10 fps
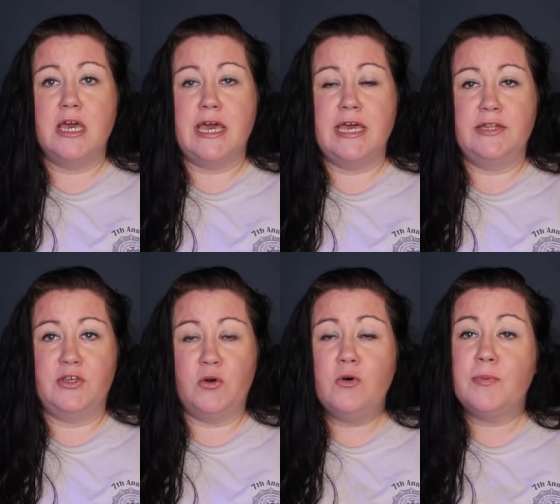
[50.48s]

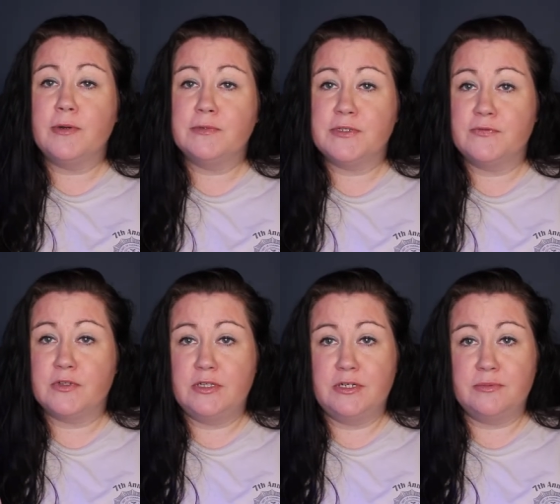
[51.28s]
And the whole purpose of
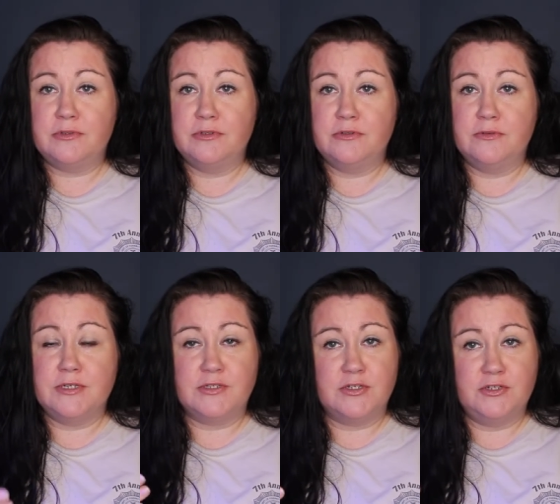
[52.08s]
the cleanup crew
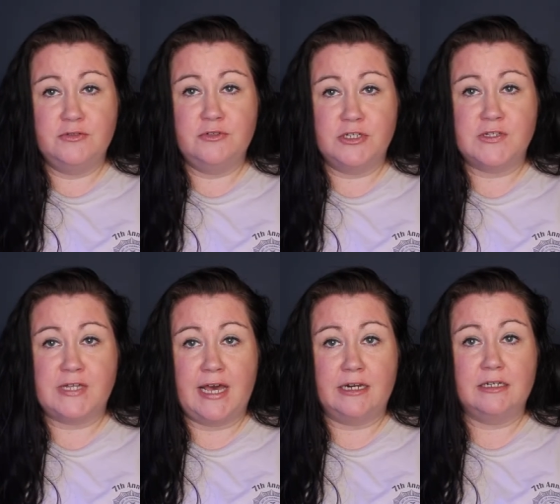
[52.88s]
is to do
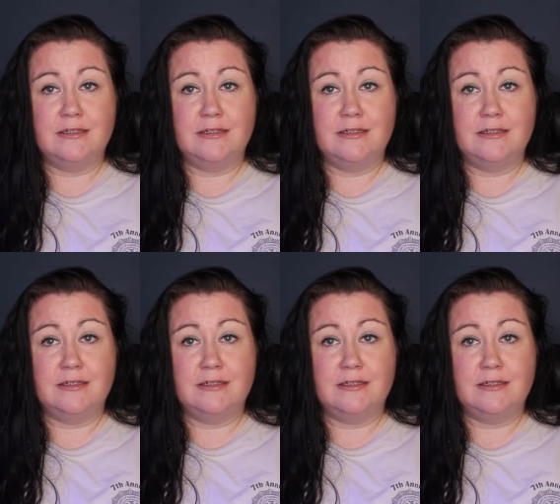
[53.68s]
just that,